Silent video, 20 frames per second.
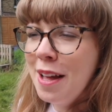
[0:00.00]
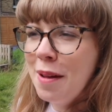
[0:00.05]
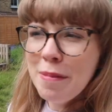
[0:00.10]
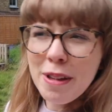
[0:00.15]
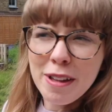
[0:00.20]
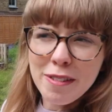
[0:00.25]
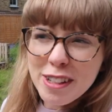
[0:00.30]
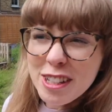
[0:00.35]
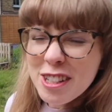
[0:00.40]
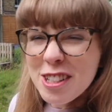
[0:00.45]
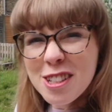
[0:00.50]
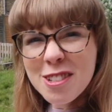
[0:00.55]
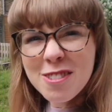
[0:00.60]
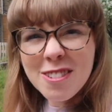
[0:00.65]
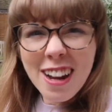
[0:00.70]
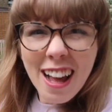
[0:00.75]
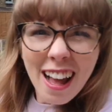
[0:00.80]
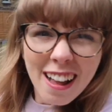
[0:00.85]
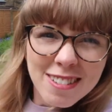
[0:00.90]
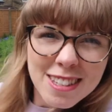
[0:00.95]
But if you just
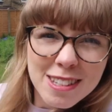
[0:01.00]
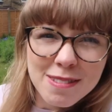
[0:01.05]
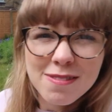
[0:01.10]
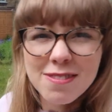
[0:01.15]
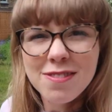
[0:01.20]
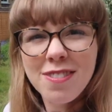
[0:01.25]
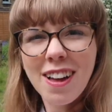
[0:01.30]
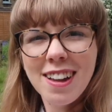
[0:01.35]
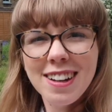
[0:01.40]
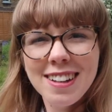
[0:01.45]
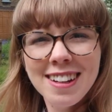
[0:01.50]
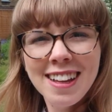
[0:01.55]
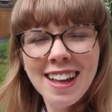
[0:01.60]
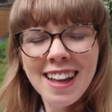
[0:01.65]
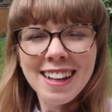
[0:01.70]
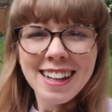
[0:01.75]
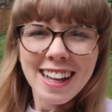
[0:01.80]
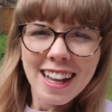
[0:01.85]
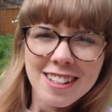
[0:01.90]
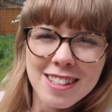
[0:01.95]
want to have some fun,
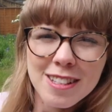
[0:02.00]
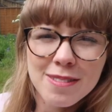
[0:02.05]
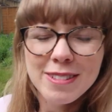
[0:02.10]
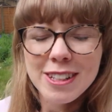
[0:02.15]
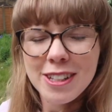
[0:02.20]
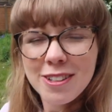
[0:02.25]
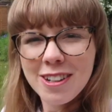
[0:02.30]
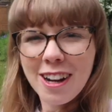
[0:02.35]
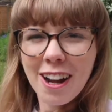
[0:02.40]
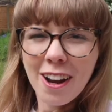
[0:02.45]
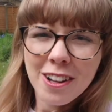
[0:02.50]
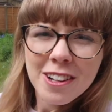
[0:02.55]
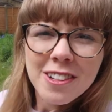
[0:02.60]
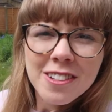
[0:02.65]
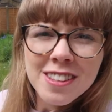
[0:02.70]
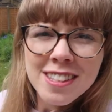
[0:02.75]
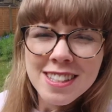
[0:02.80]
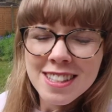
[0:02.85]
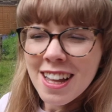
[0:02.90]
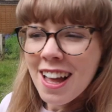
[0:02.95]
get some new
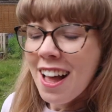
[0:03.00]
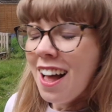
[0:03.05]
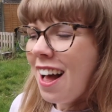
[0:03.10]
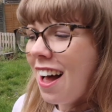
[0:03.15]
clothes,